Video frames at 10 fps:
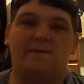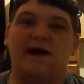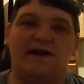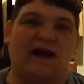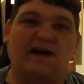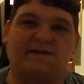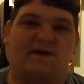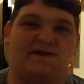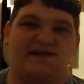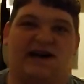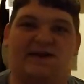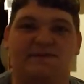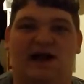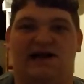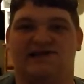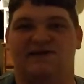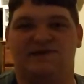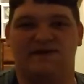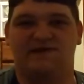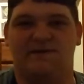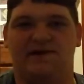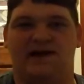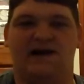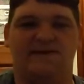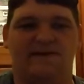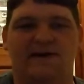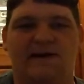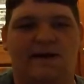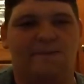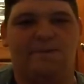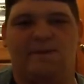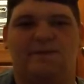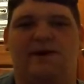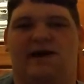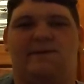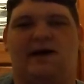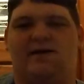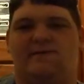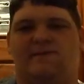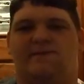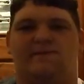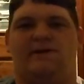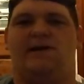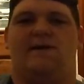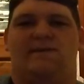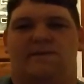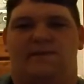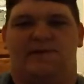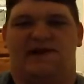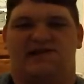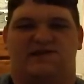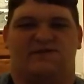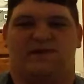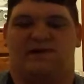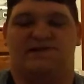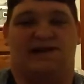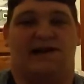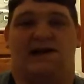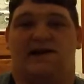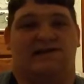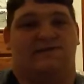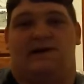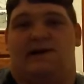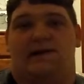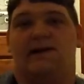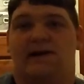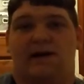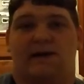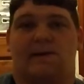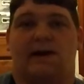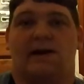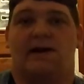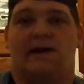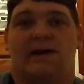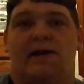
I'm not live all the time. Like sometimes I'll be live, but I'm not. You know, if you guys just want to go check that out, it's fine. I don't care.